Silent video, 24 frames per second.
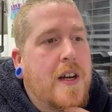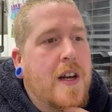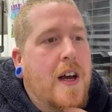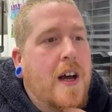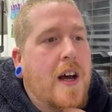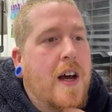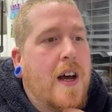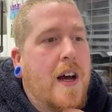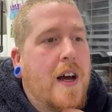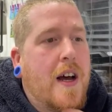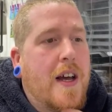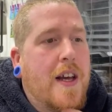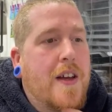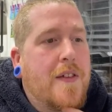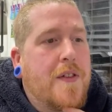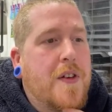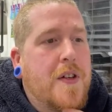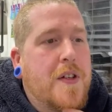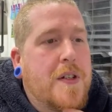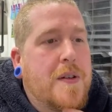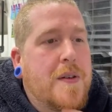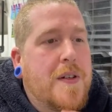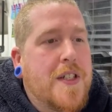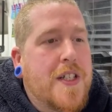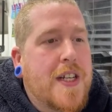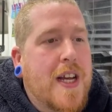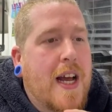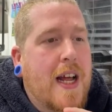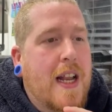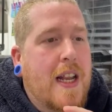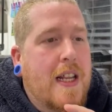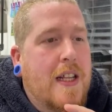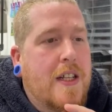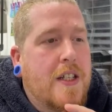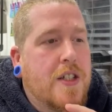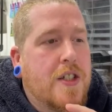Uh, if you do a
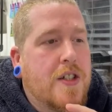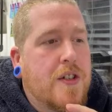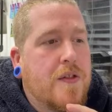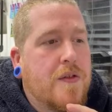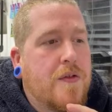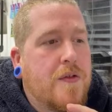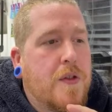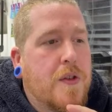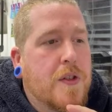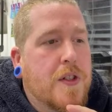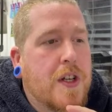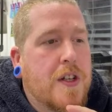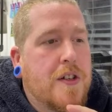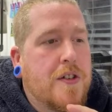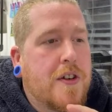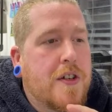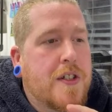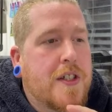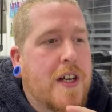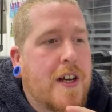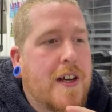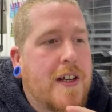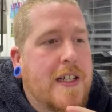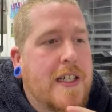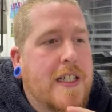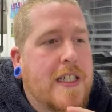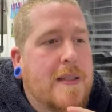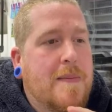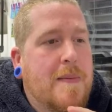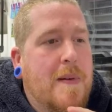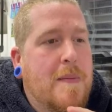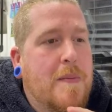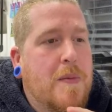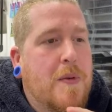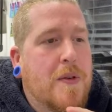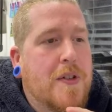challenge for Don't Trust Ira, it needs to
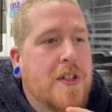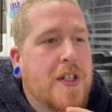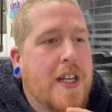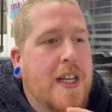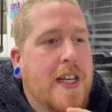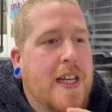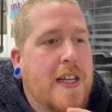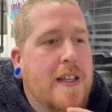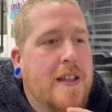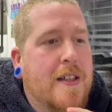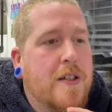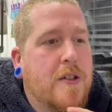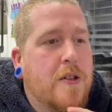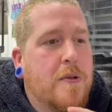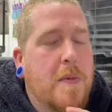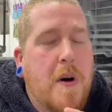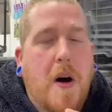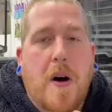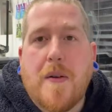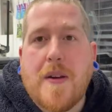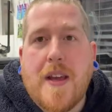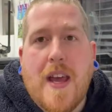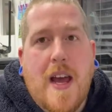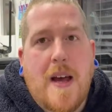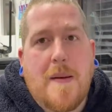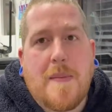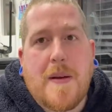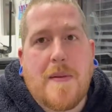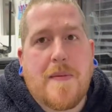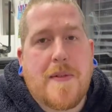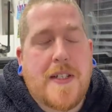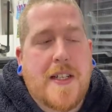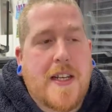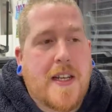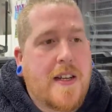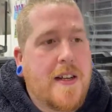be more cheeky than normal. Oh, yeah, it'd be
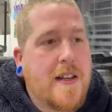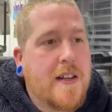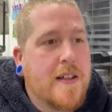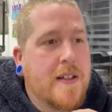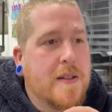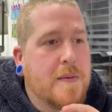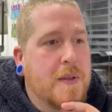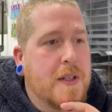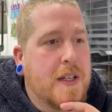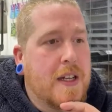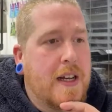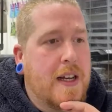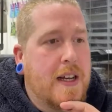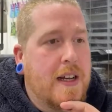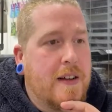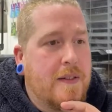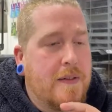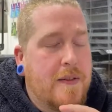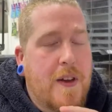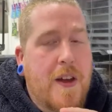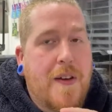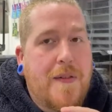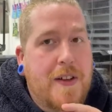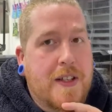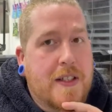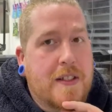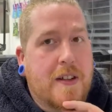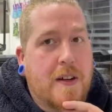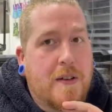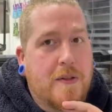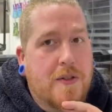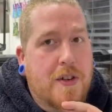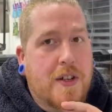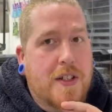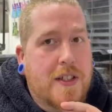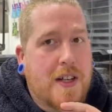ridiculous, wouldn't it? If it's
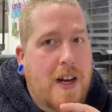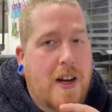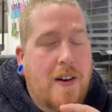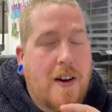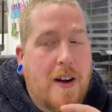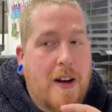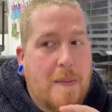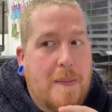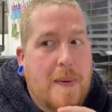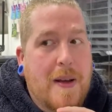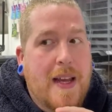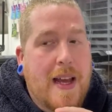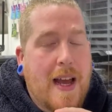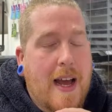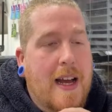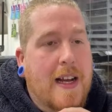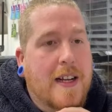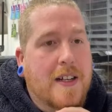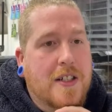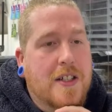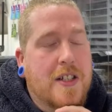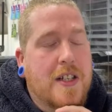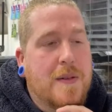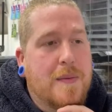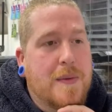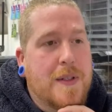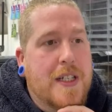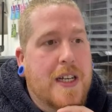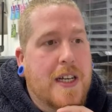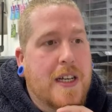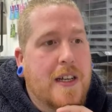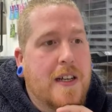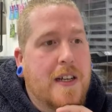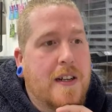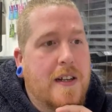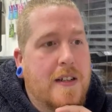Don't Trust Ira, it'll be actually
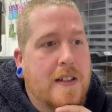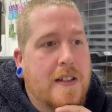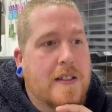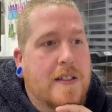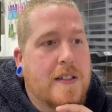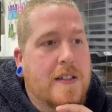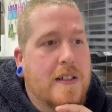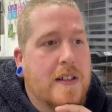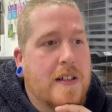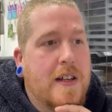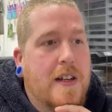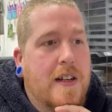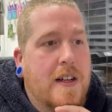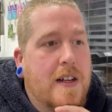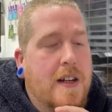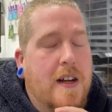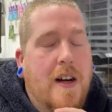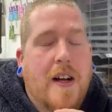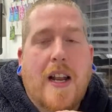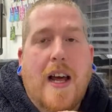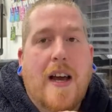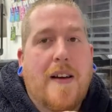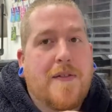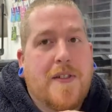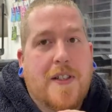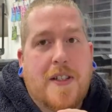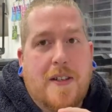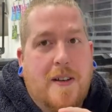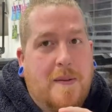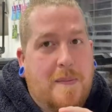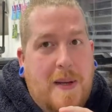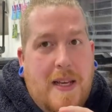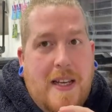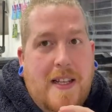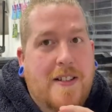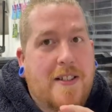ridiculous. I'll have to do a
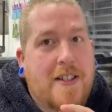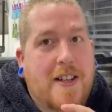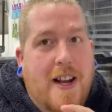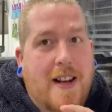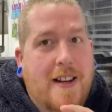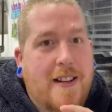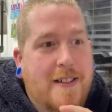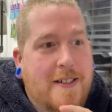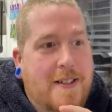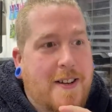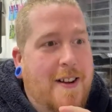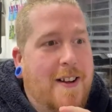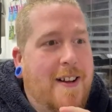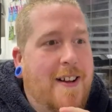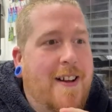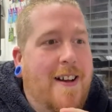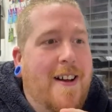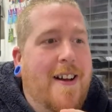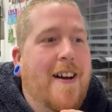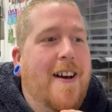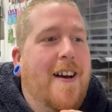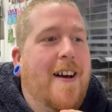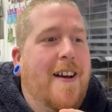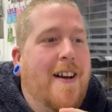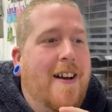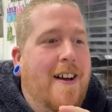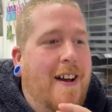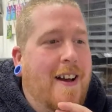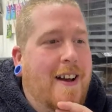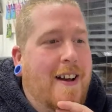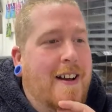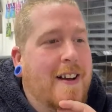piss challenge. uh,